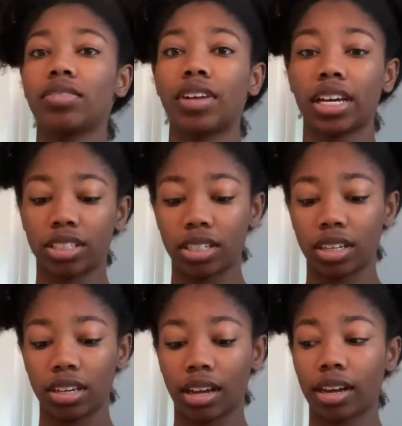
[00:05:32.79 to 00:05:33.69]
and actually
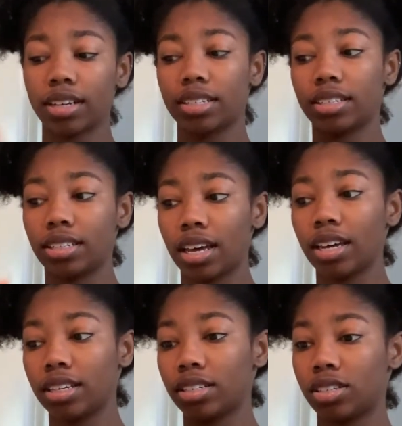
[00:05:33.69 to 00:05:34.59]
get like a set
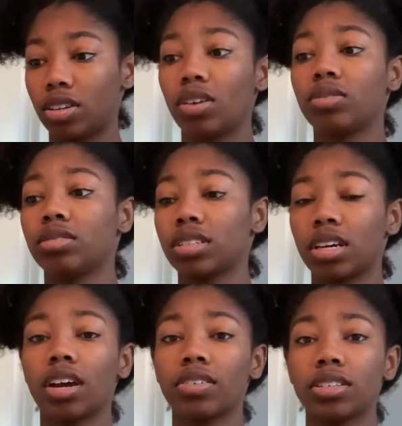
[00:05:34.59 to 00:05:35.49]
in stone
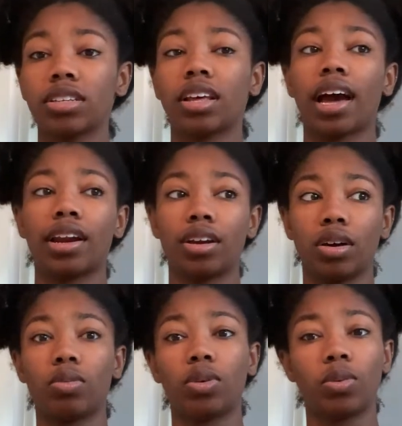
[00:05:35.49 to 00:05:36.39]
skincare routine that I
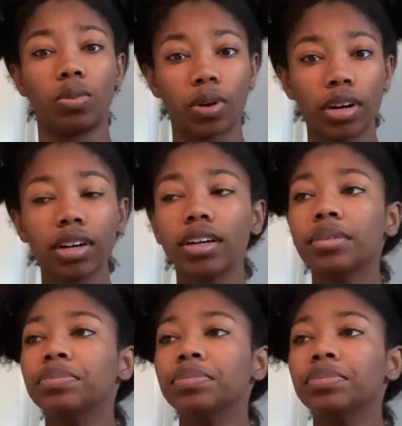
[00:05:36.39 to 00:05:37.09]
know will work.